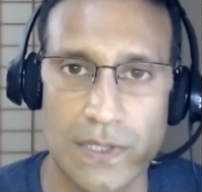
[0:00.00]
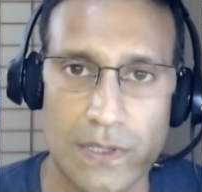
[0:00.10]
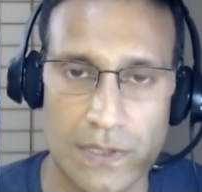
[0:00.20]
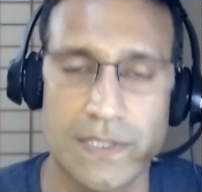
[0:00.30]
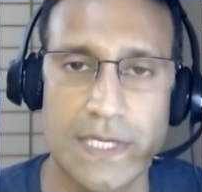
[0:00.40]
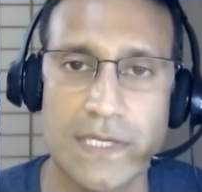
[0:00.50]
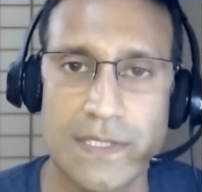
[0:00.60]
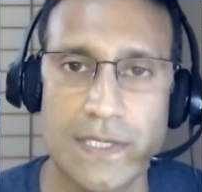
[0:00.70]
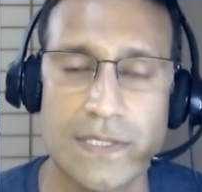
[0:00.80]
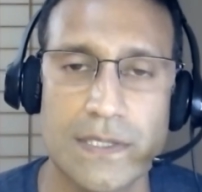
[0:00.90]
in ski
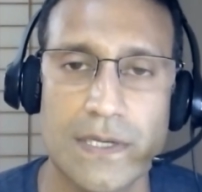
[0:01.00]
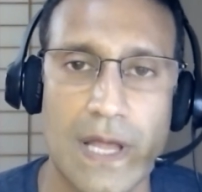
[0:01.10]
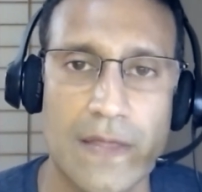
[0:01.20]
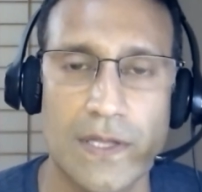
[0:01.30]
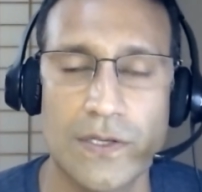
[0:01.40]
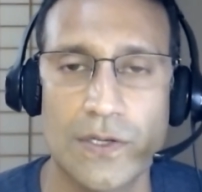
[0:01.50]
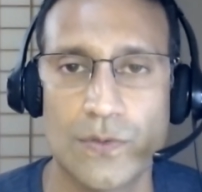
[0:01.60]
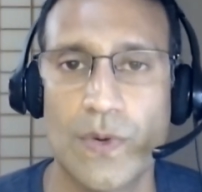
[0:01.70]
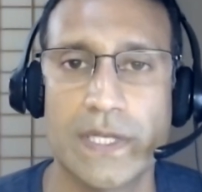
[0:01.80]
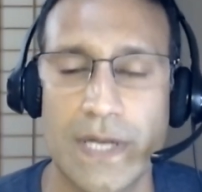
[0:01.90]
season, and then you
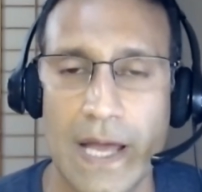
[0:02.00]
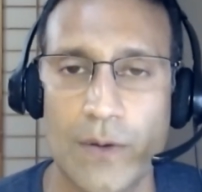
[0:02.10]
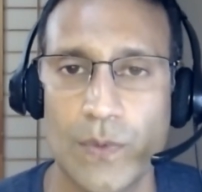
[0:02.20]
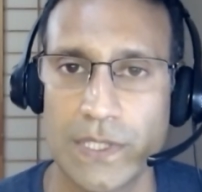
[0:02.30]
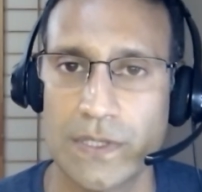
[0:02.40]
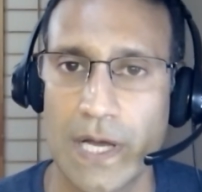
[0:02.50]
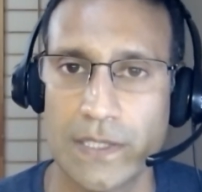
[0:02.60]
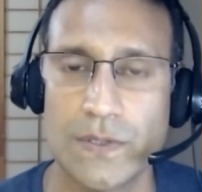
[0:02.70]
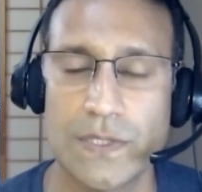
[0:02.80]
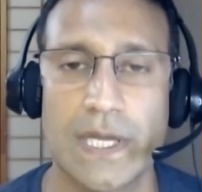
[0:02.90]
could rent it out when you're
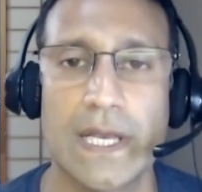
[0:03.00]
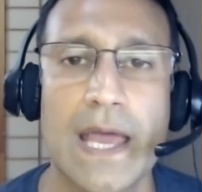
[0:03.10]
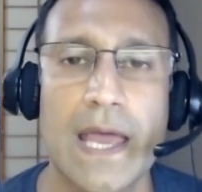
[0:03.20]
not using it.